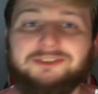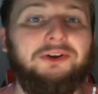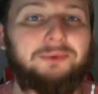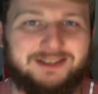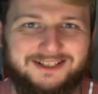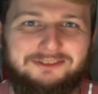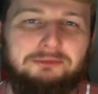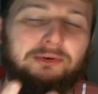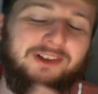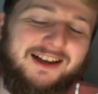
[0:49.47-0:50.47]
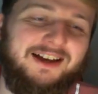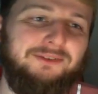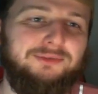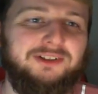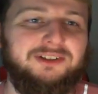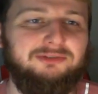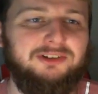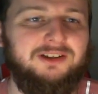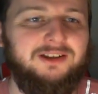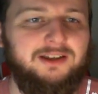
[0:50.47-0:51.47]
away to Liverpool at Anfield even.
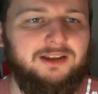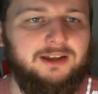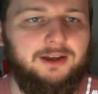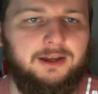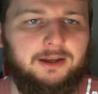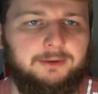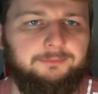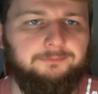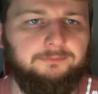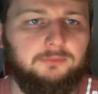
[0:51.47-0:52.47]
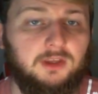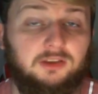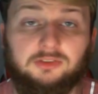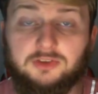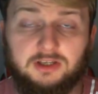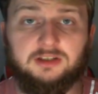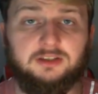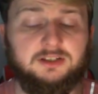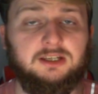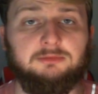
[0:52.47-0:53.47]
And these are the
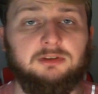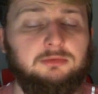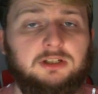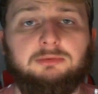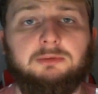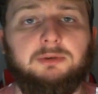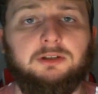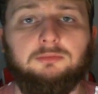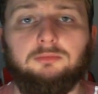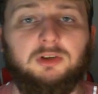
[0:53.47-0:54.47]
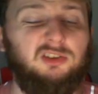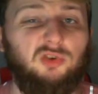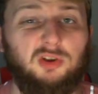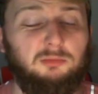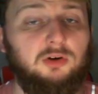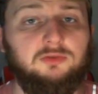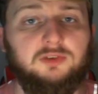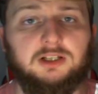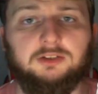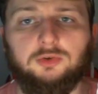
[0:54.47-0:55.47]
teams that we need to be beating. We need to roll them over
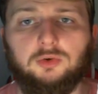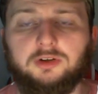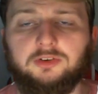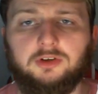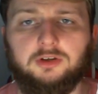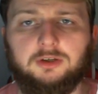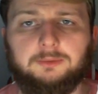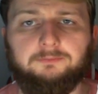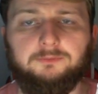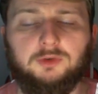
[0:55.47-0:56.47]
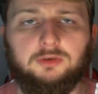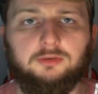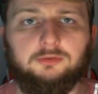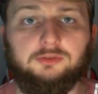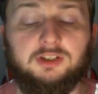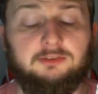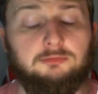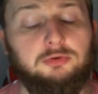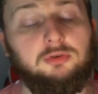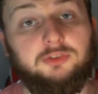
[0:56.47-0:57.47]
really to go into the
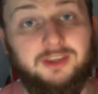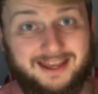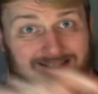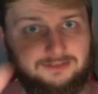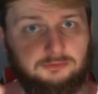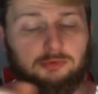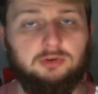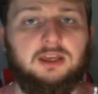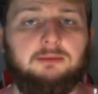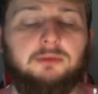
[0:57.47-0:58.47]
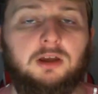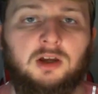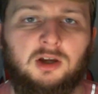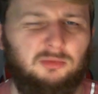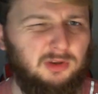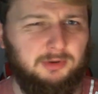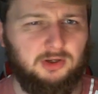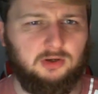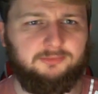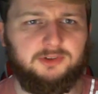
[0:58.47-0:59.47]
next Liverpool game with a bit of
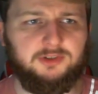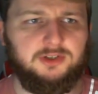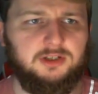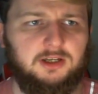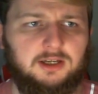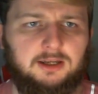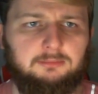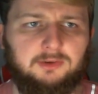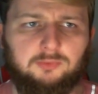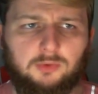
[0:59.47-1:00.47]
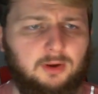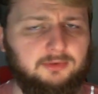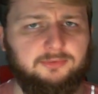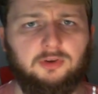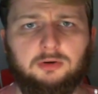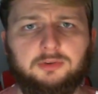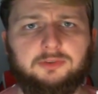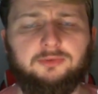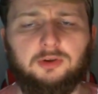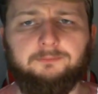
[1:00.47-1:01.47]
confidence. If we wipe the floor with
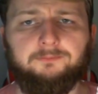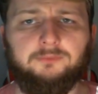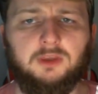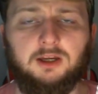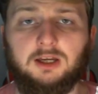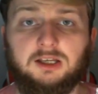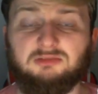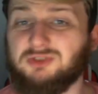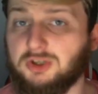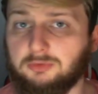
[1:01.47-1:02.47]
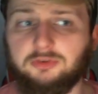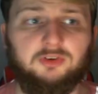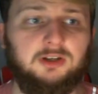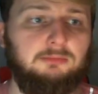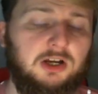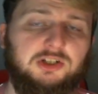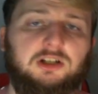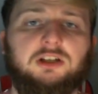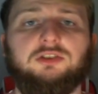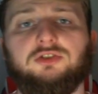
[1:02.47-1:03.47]
Fulham, 2-3, Martial
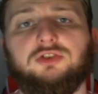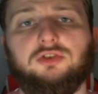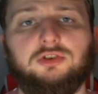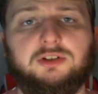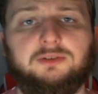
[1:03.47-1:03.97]
gets on the score sheet,